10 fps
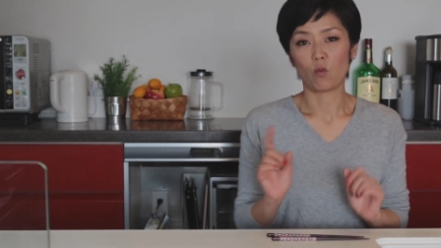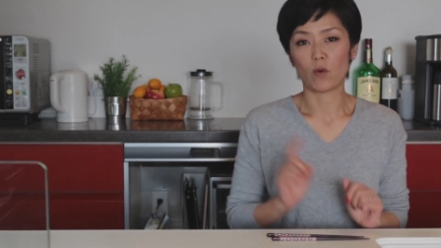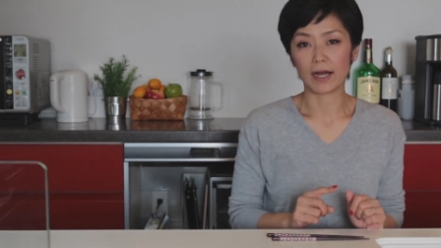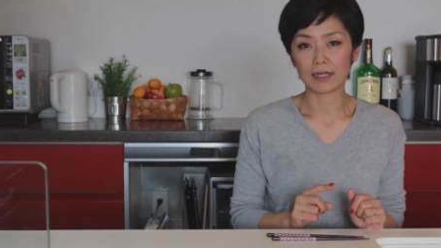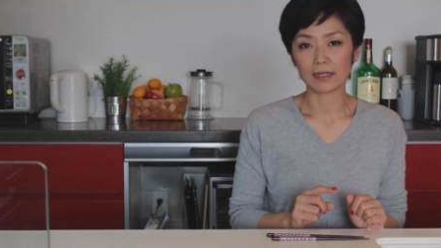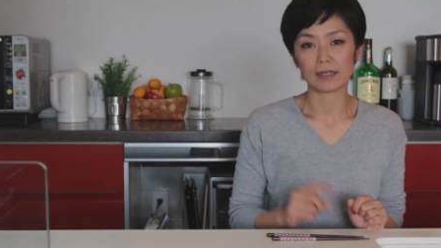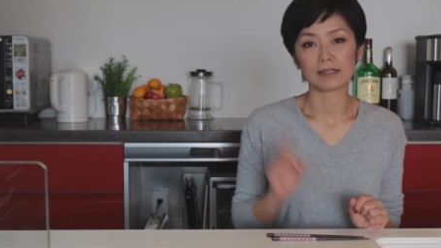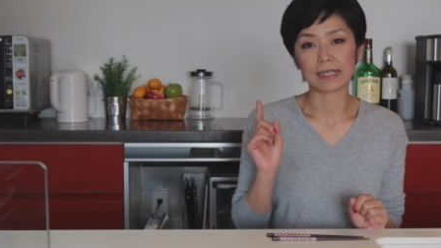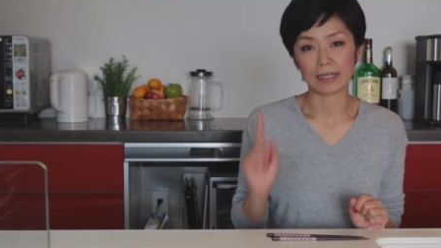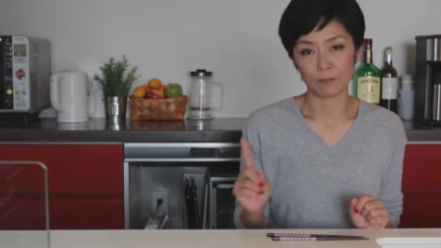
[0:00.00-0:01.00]
One
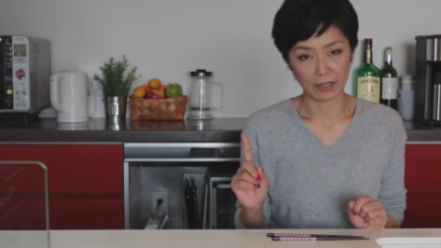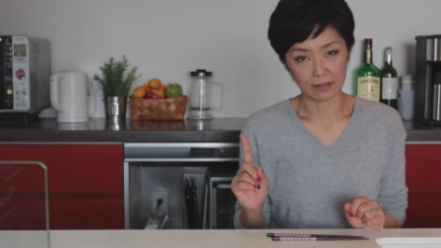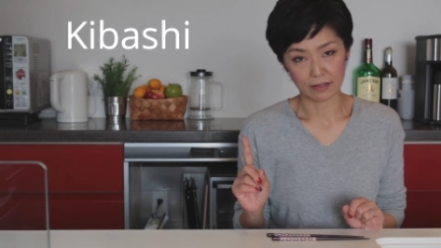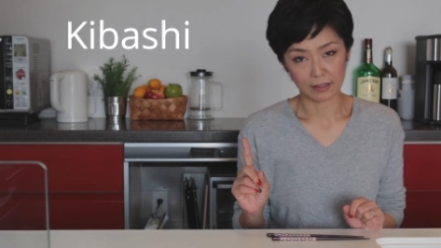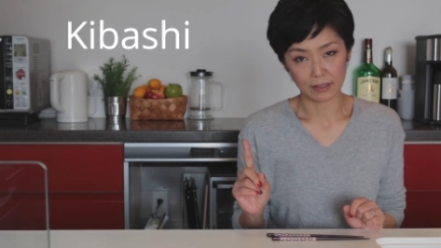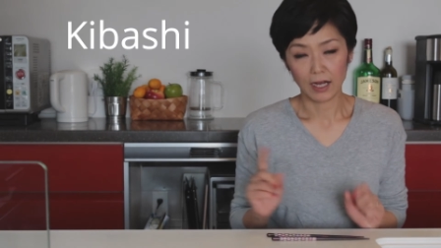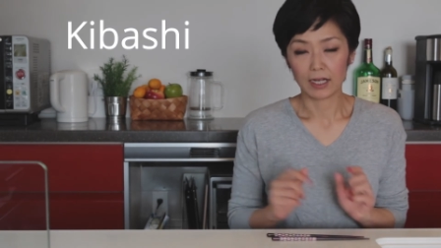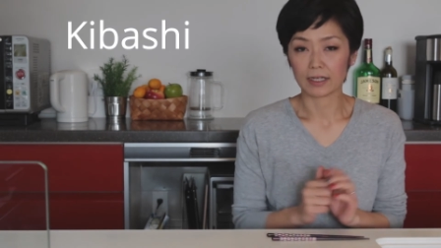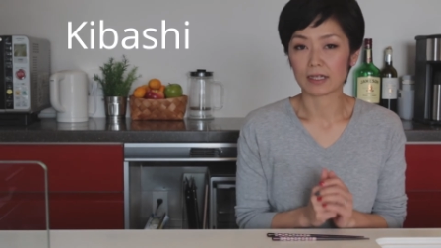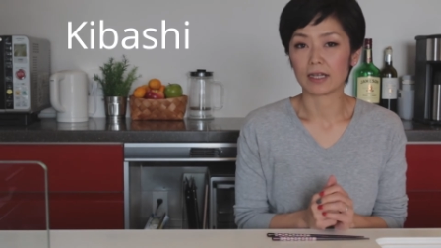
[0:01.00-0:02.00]
is kibashi,
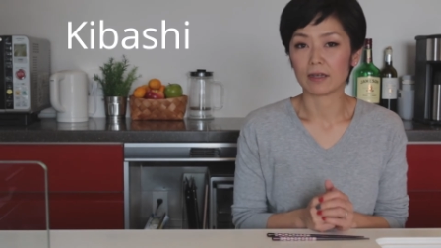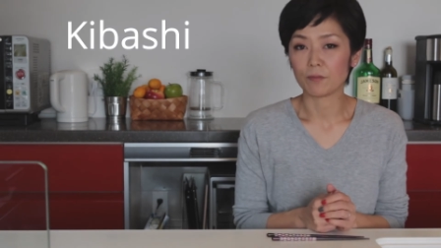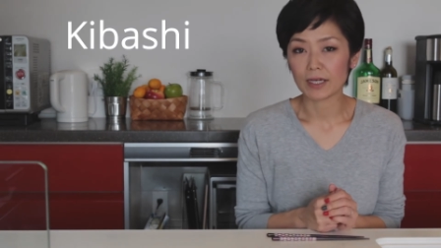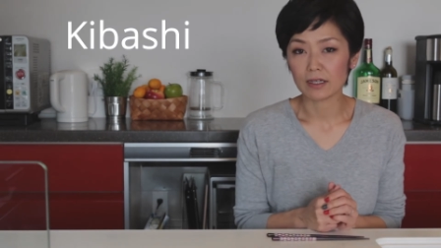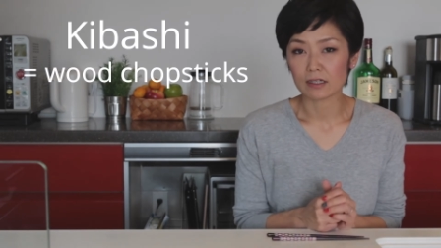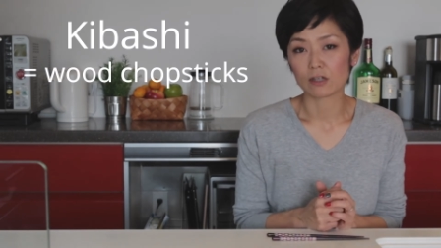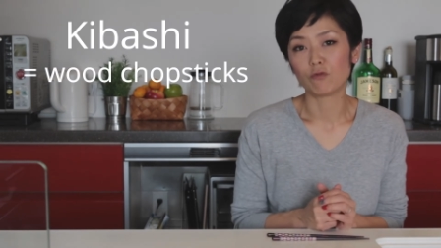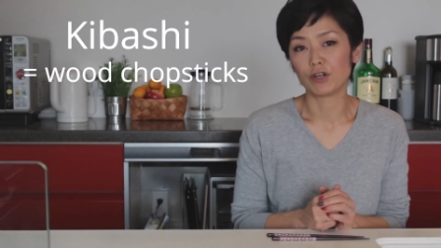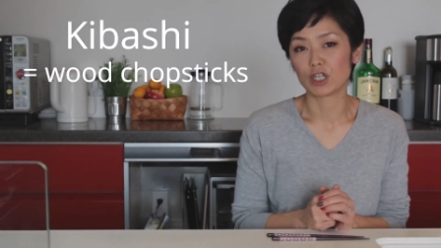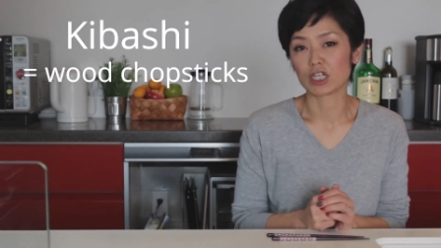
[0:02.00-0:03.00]
literally means
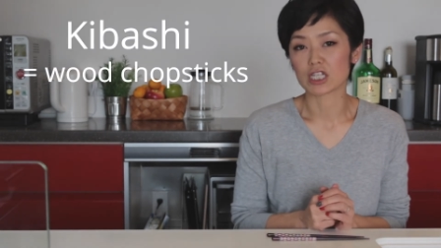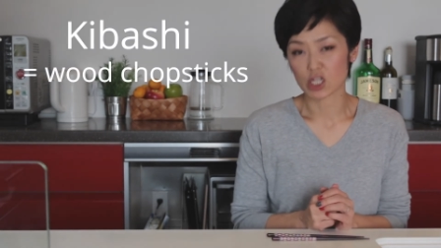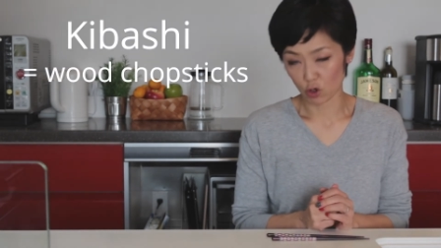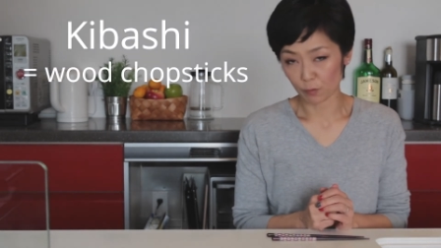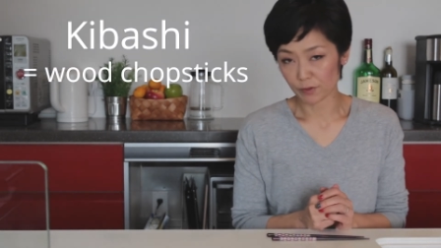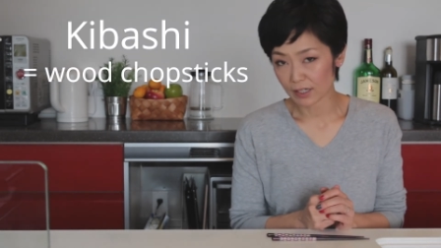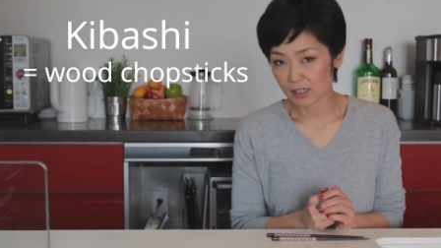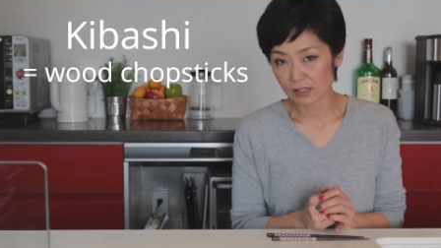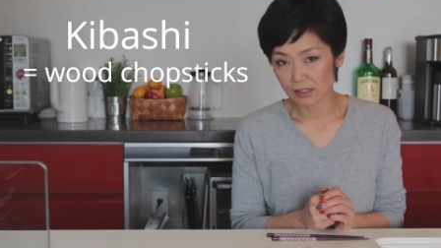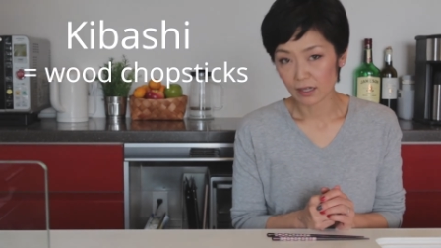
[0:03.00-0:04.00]
wooden
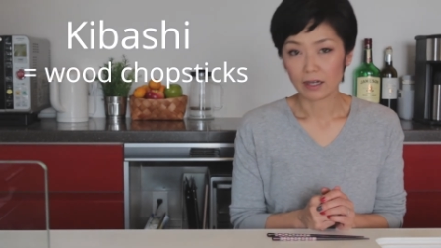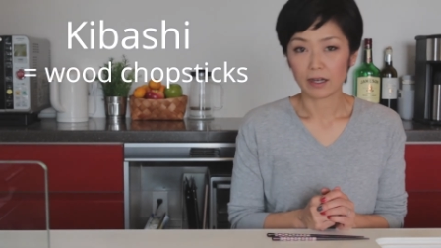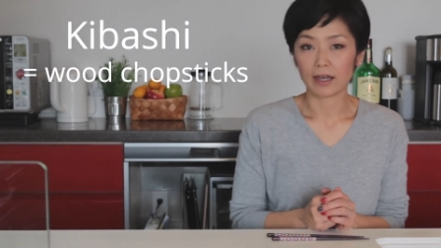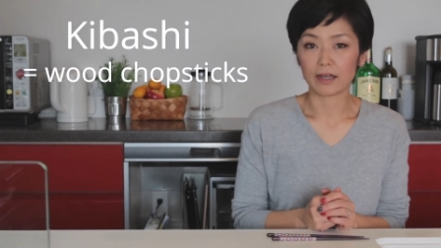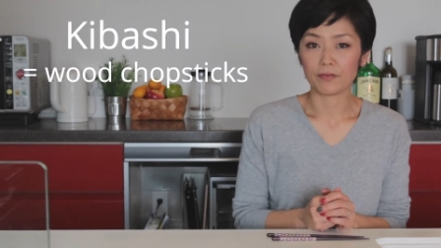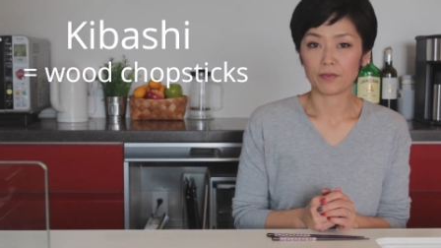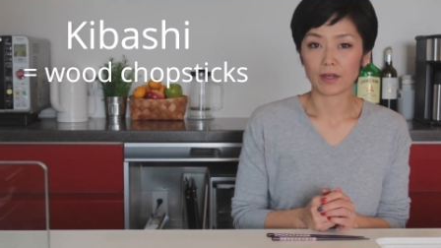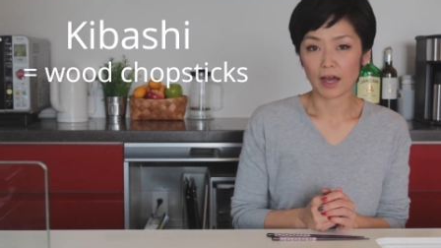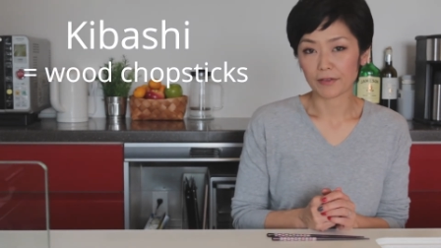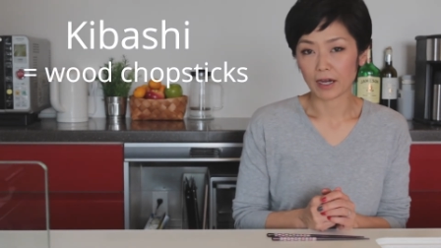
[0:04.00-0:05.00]
chopsticks, and
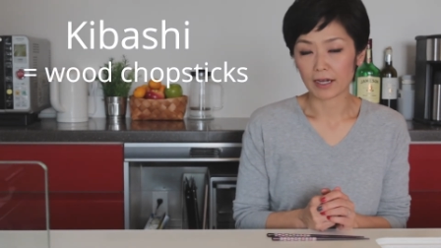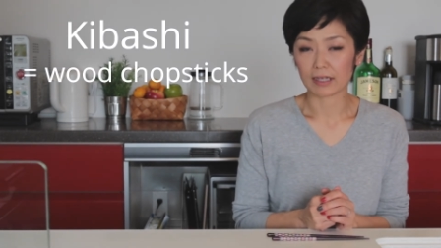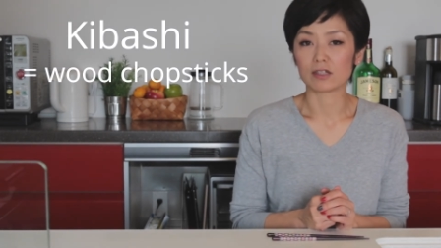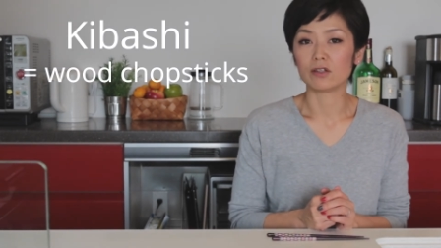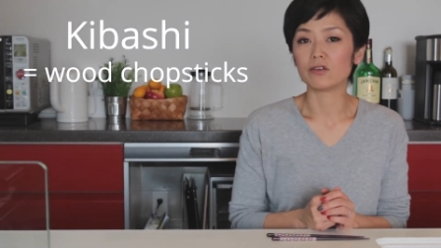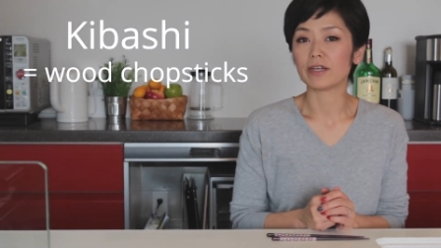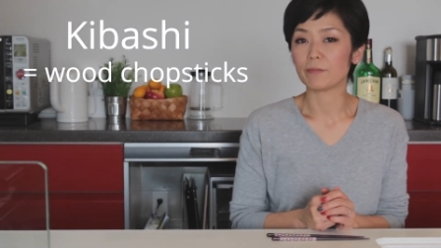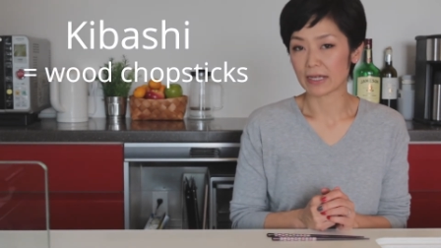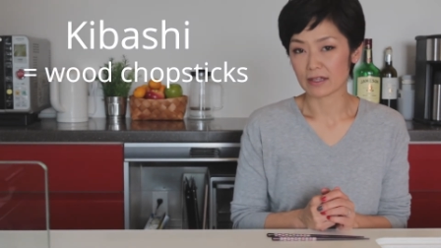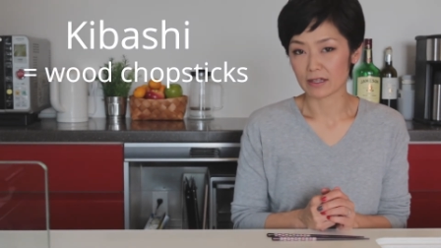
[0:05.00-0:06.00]
the other is
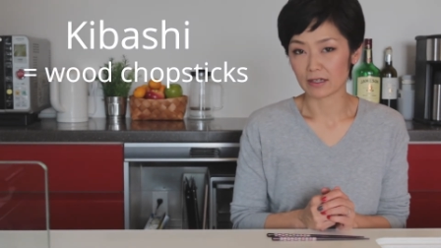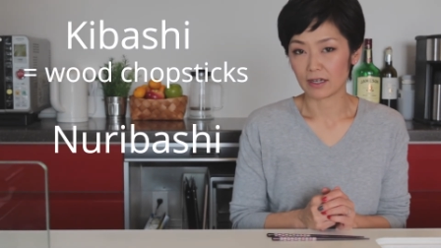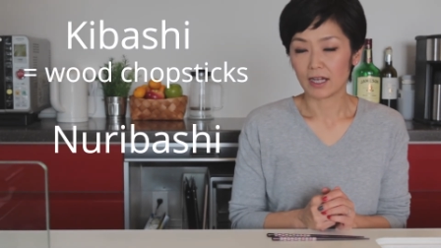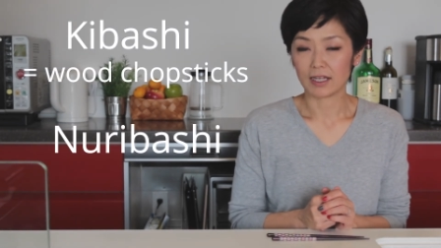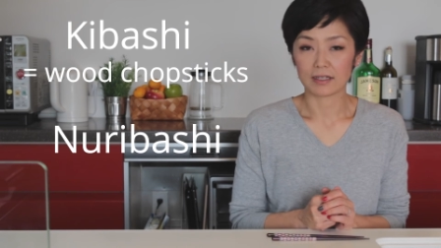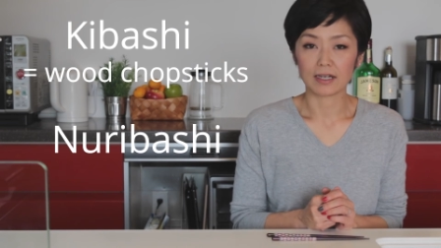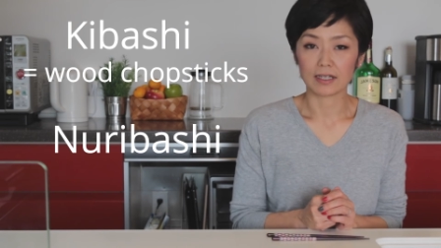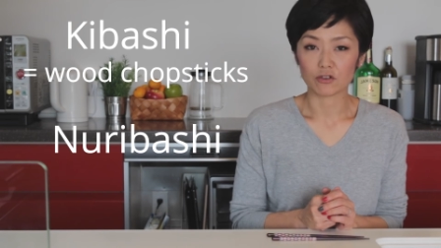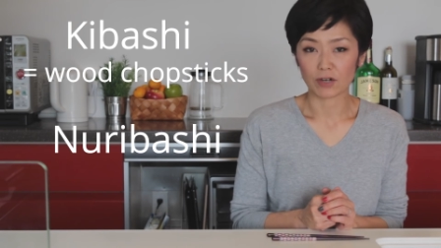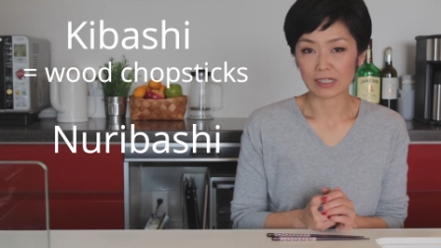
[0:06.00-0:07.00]
muribashi,
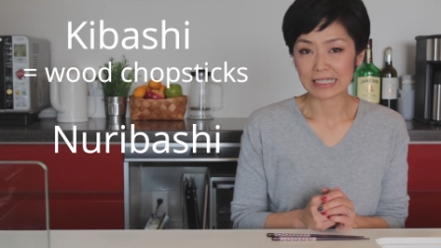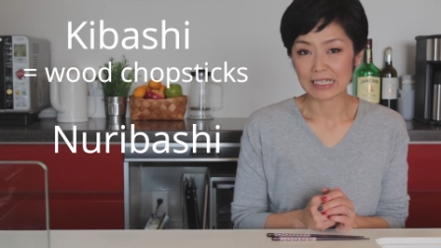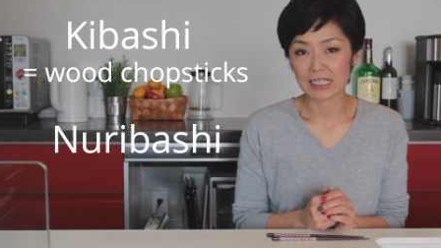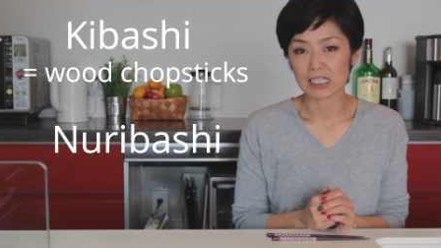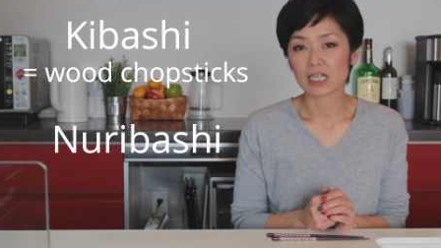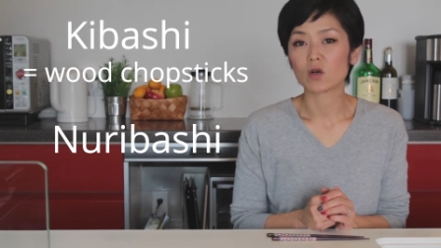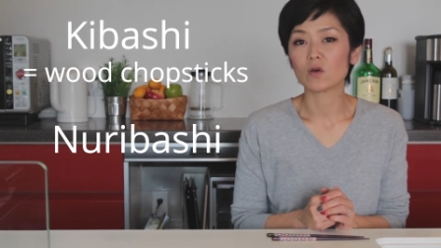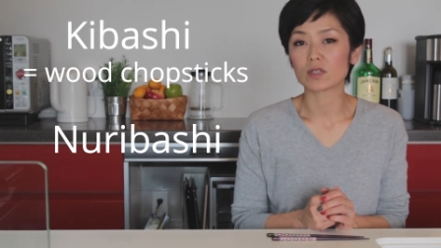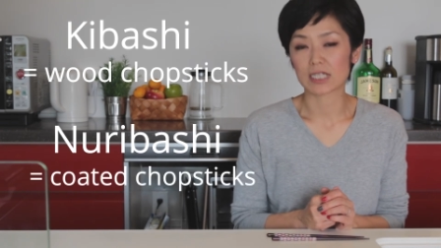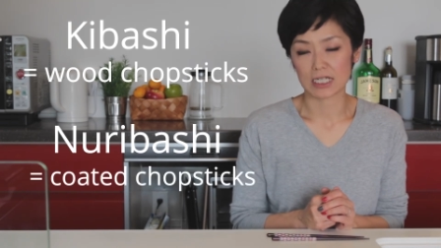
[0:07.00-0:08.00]
literally translate
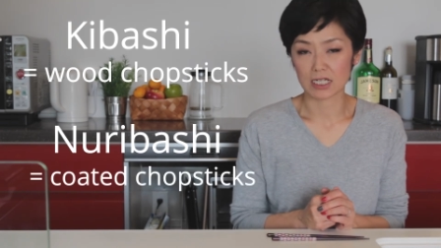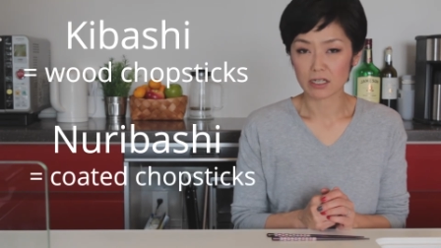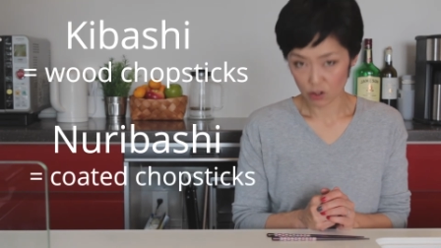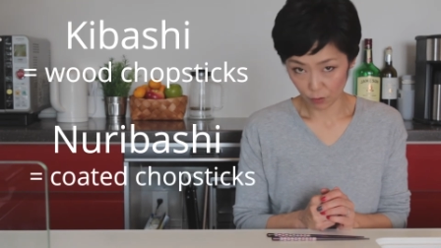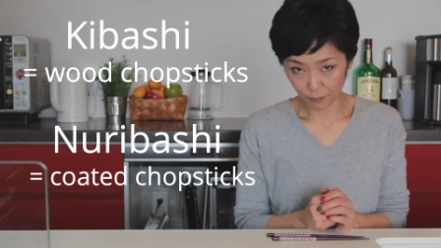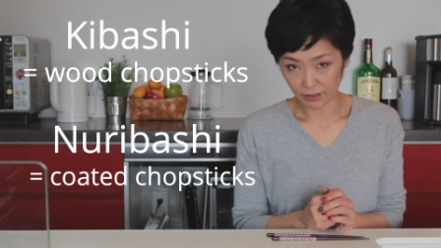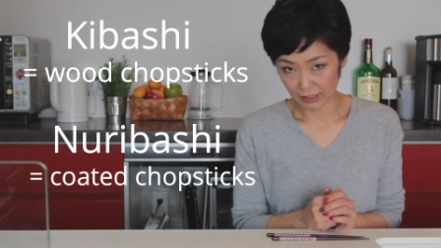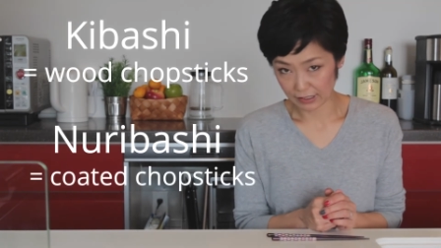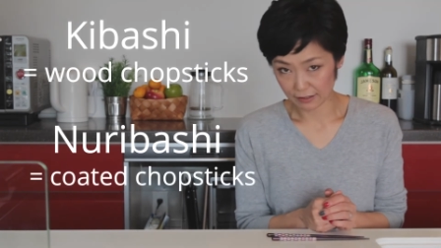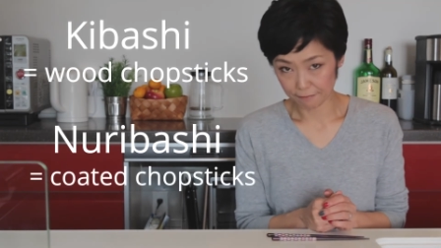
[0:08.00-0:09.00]
coated
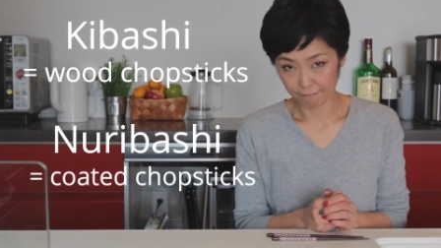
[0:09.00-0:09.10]
chopsticks.